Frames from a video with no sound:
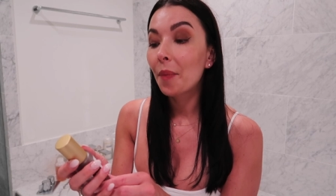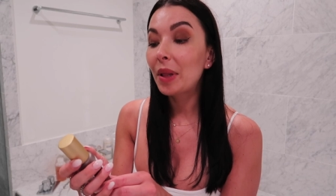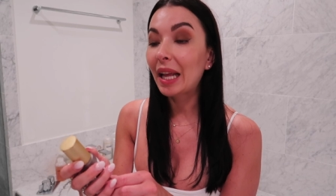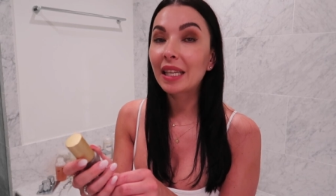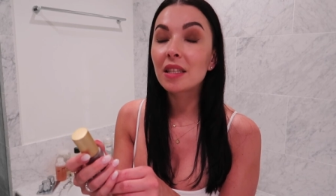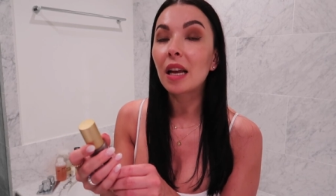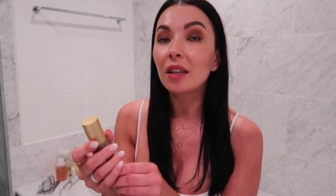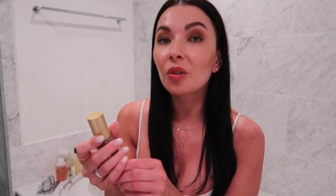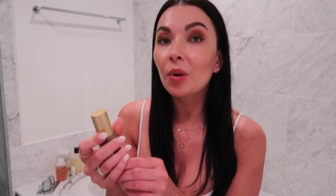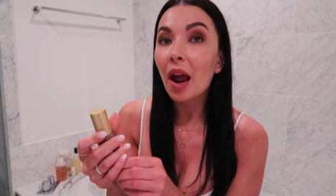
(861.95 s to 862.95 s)
like
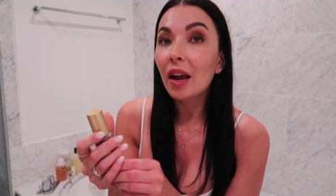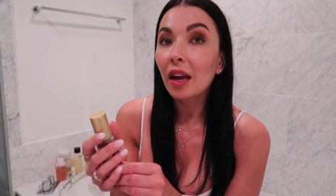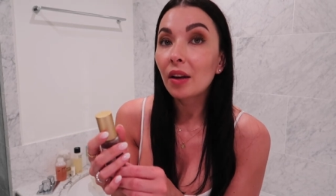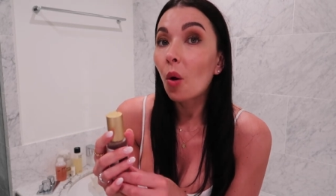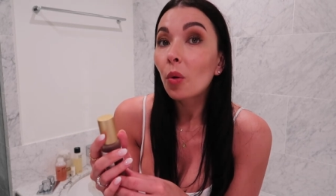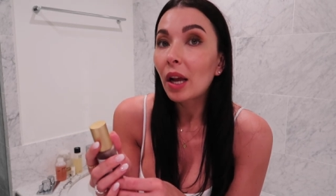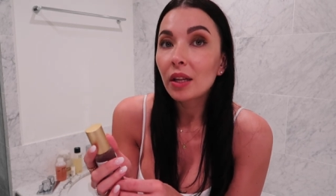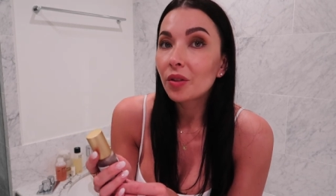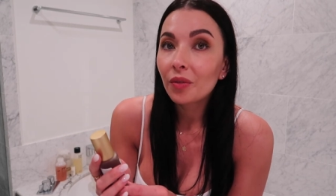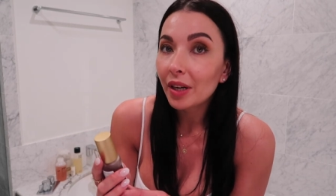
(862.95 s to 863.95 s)
Tazorac and all
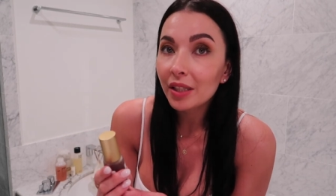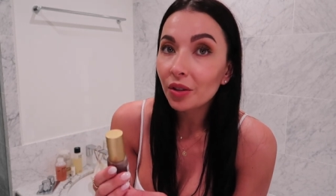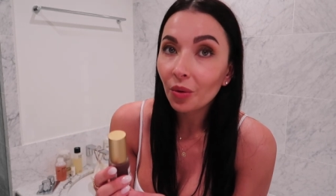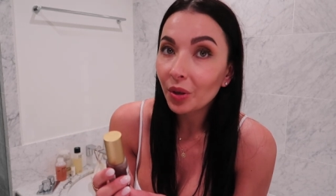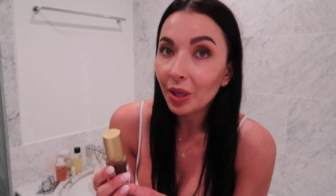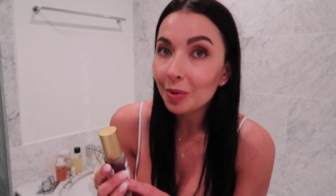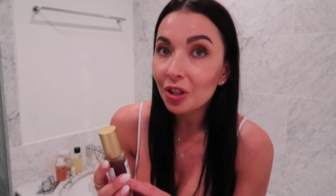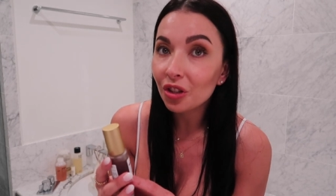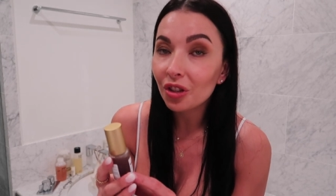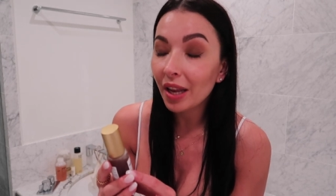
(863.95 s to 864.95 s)
kinds of retinol creams
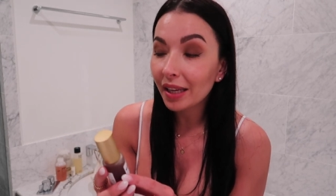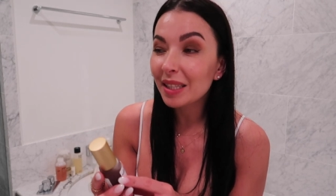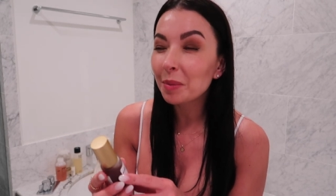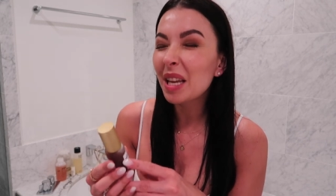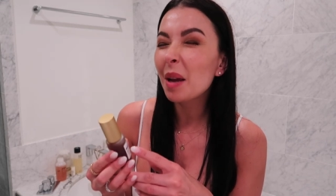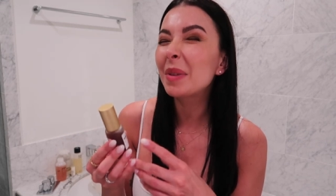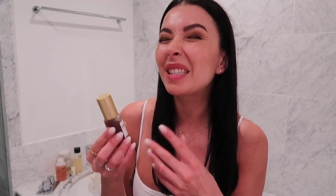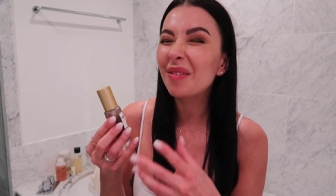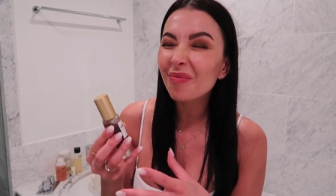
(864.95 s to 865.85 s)
just like sometimes